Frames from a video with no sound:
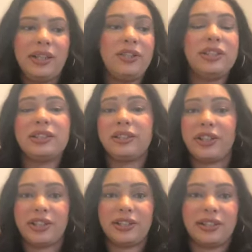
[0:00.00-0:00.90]
just
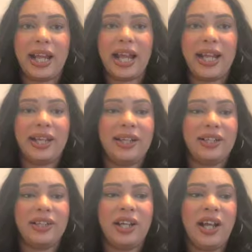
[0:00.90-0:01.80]
learn,
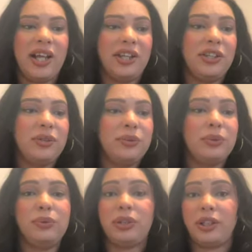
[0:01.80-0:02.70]
and
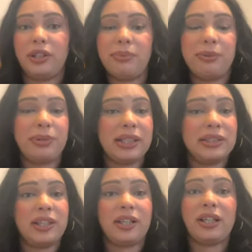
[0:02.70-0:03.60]
you learn the people that's
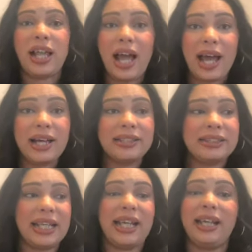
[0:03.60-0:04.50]
in your class,
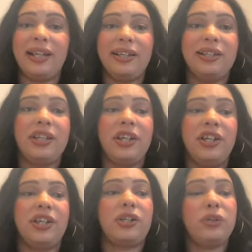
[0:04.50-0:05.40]
and
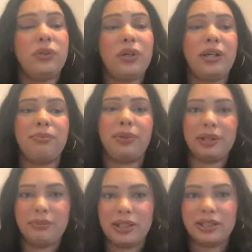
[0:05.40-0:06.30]
your cohort pretty
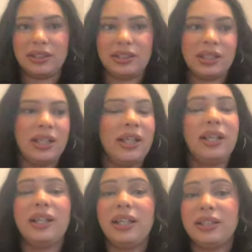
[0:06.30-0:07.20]
much
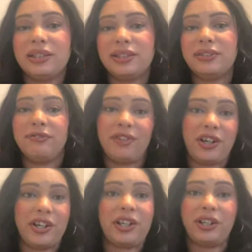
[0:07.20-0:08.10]
gets
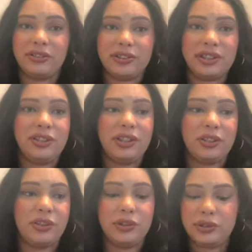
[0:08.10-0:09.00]
very close.
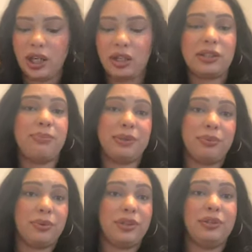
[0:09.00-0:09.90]
You talk to people,
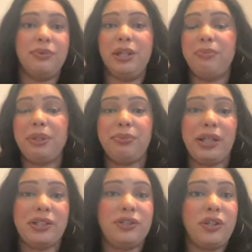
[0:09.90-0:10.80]
the people
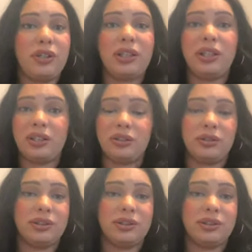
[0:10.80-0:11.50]
that you go to clinicals